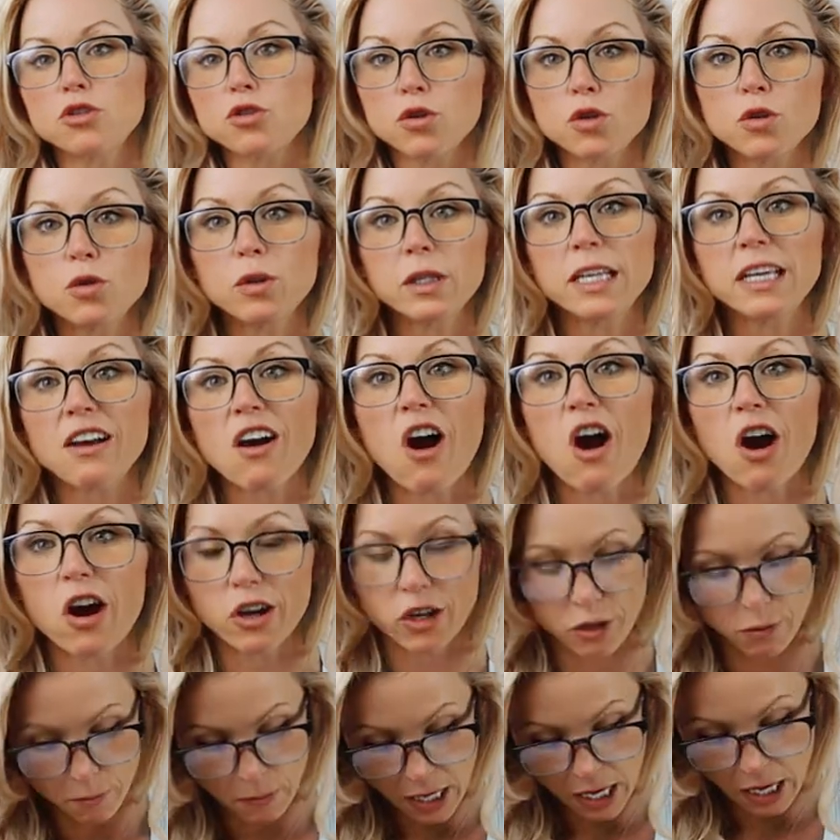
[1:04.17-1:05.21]
truly
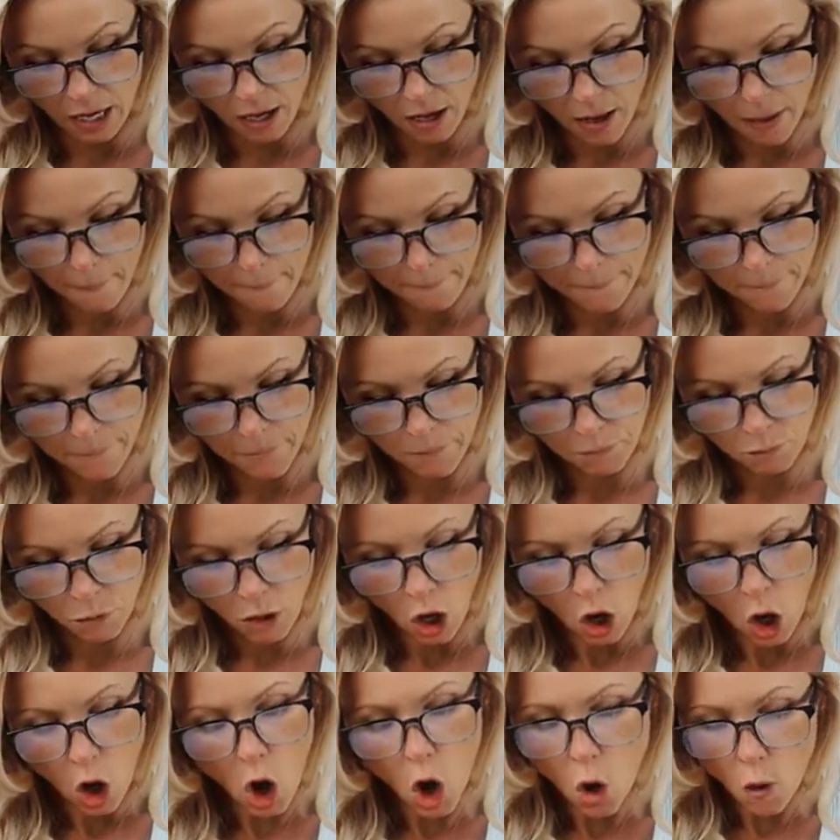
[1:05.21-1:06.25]
honor me.
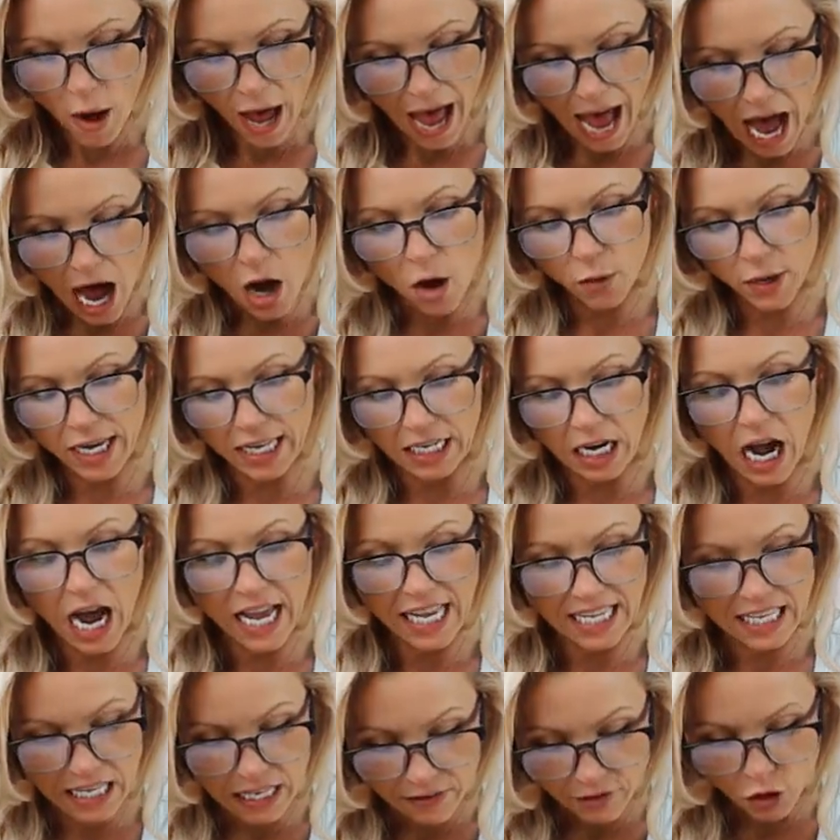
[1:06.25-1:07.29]
Oh, how can
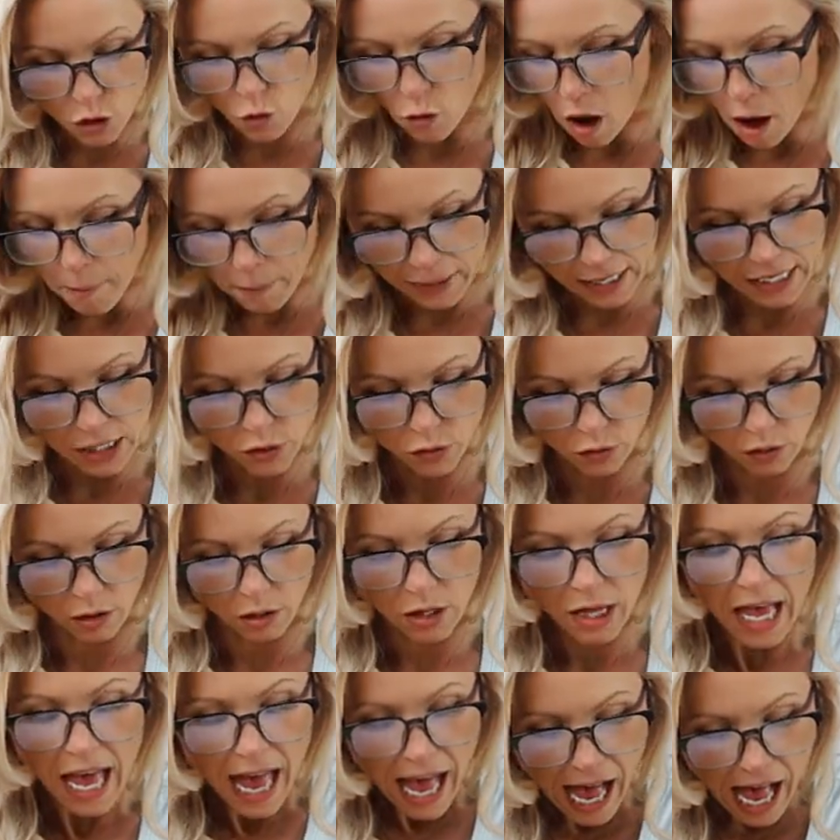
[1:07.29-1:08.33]
I give you up,
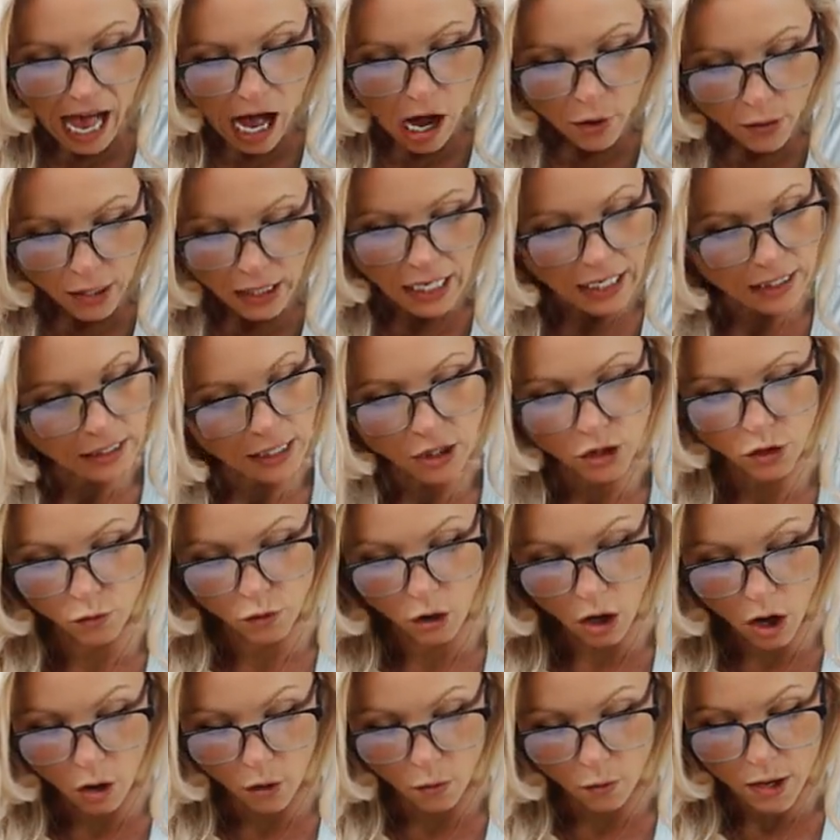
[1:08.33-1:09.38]
Israel? How can I let you
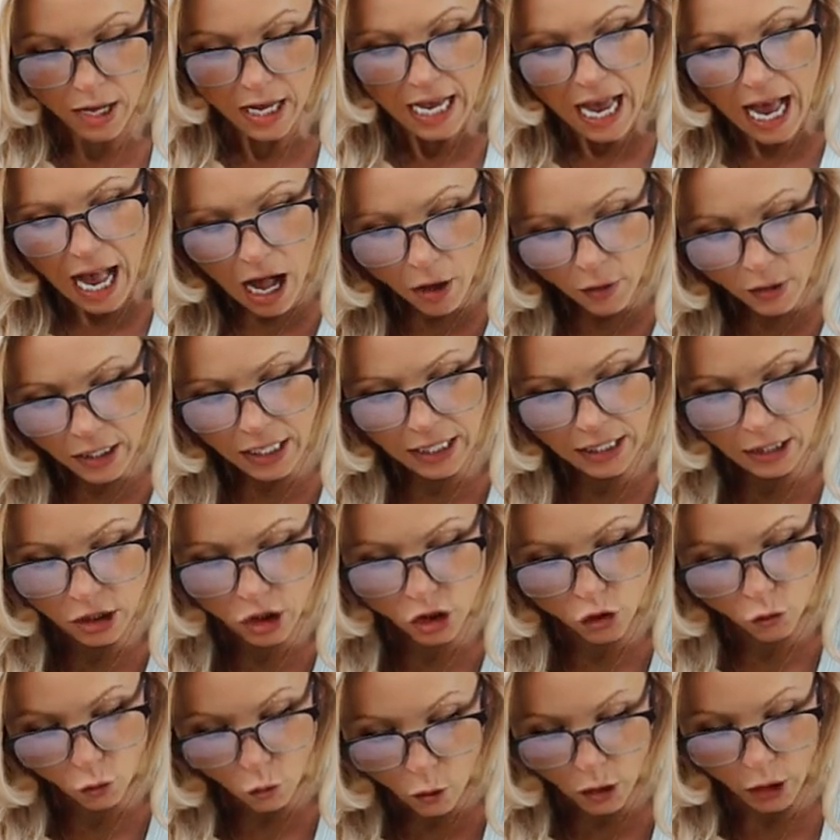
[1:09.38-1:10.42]
go? How can I
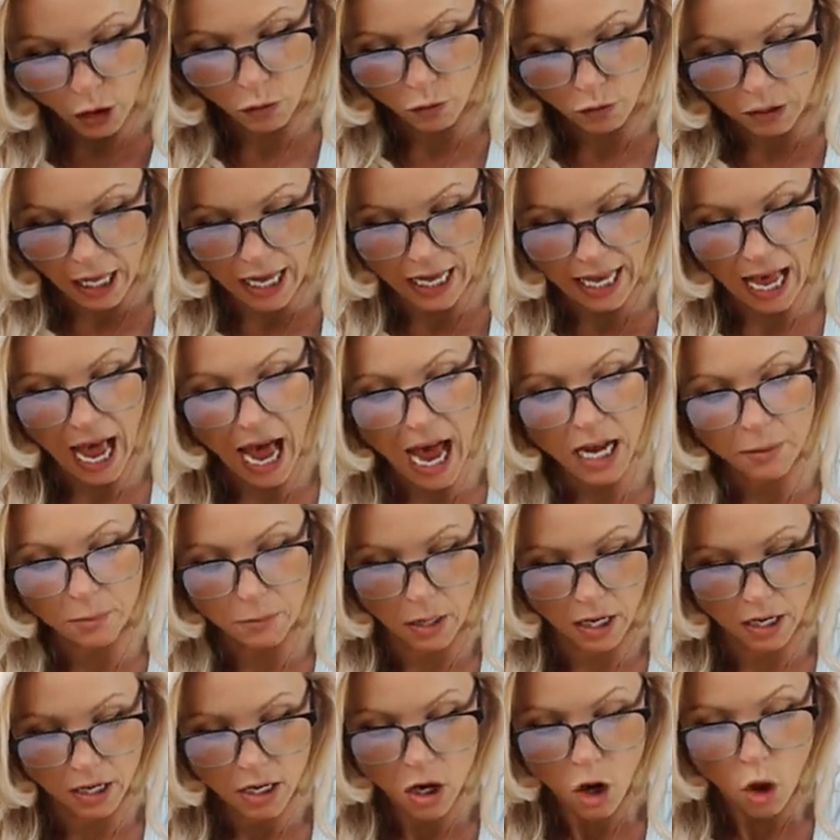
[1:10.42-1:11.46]
destroy you like
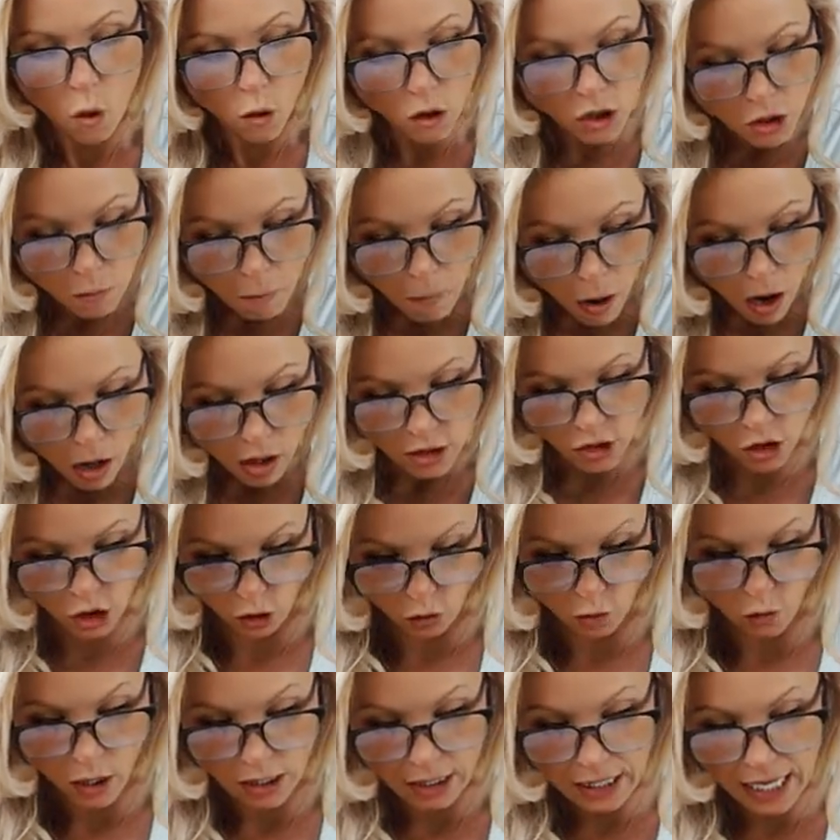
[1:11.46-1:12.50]
Admah, or demolish
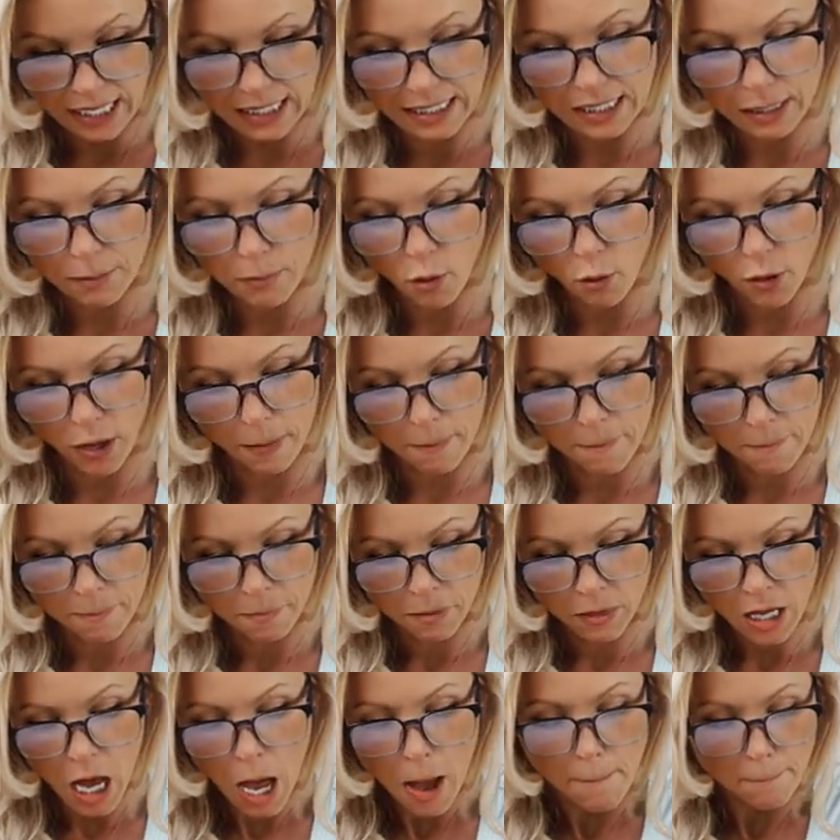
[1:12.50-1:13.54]
you like Zeboim?
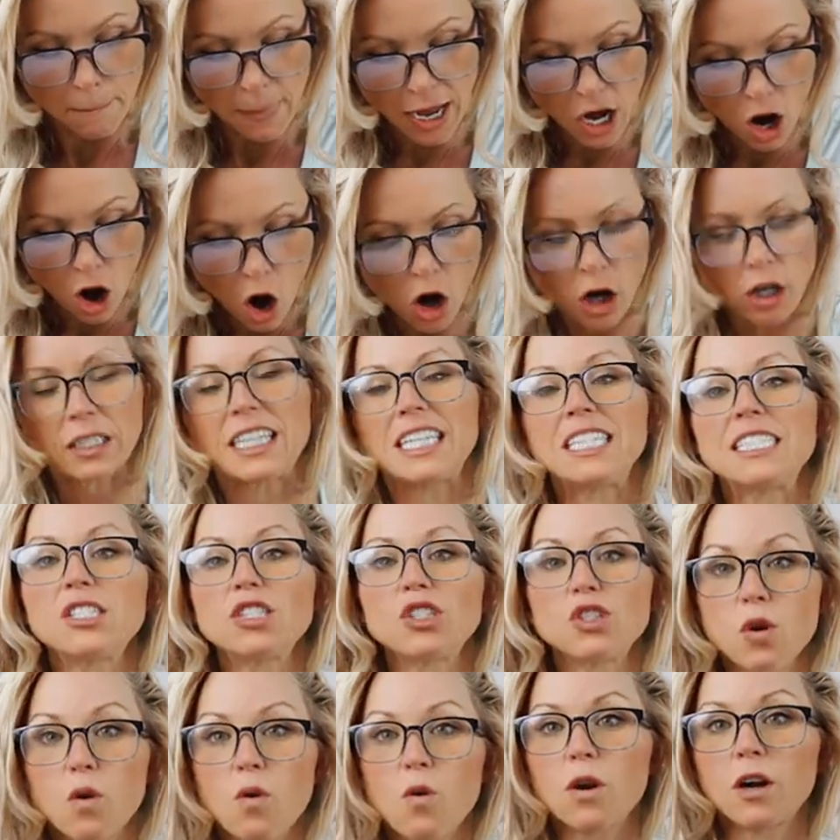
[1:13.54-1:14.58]
My heart is
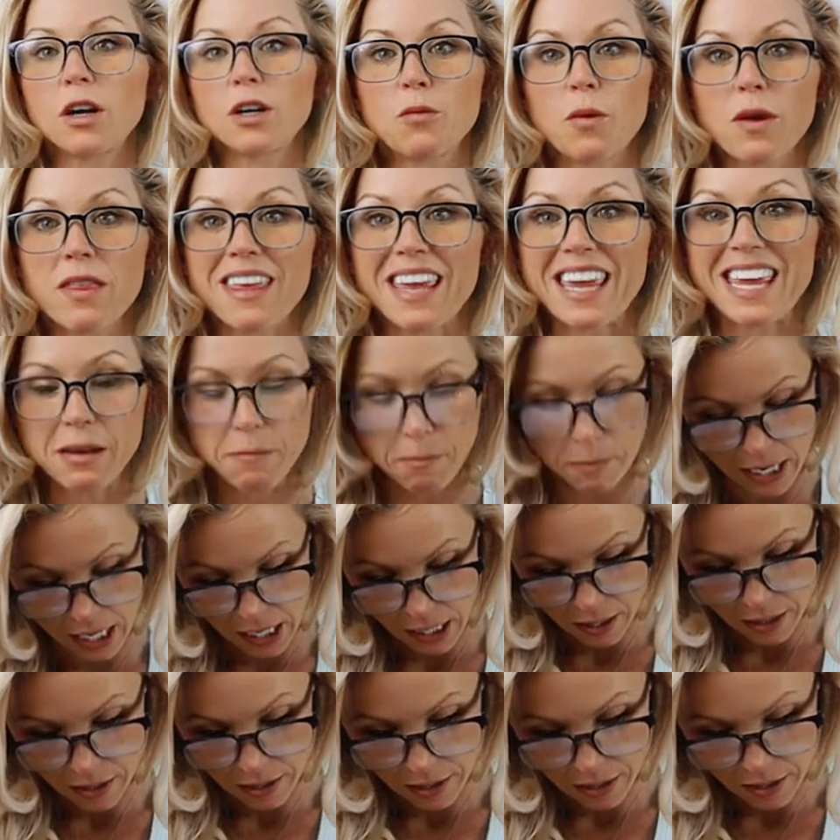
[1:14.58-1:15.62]
torn within
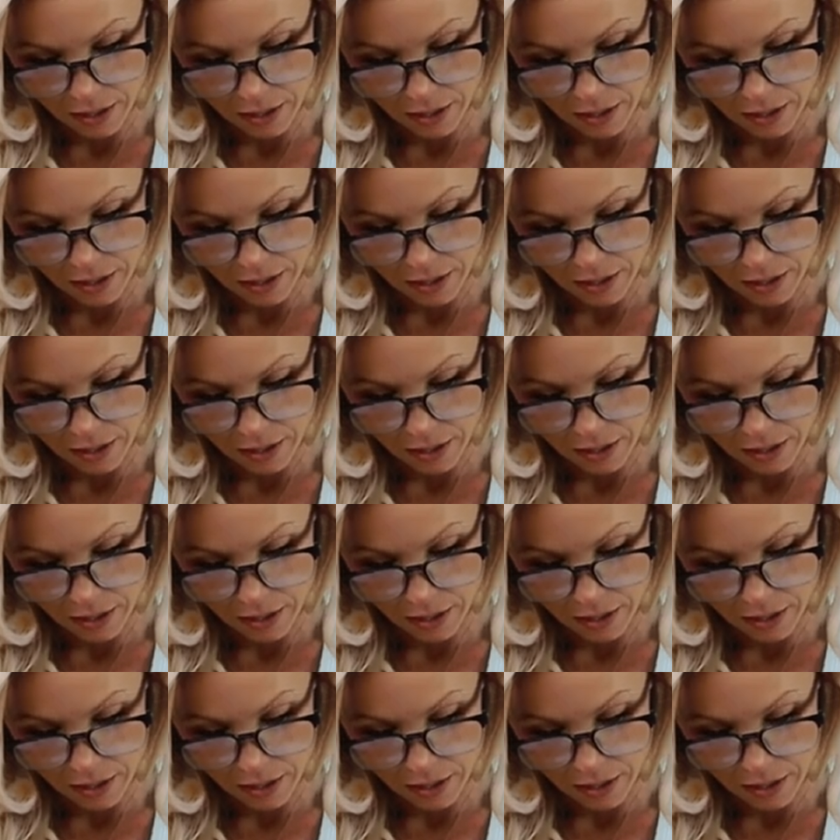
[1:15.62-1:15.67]
me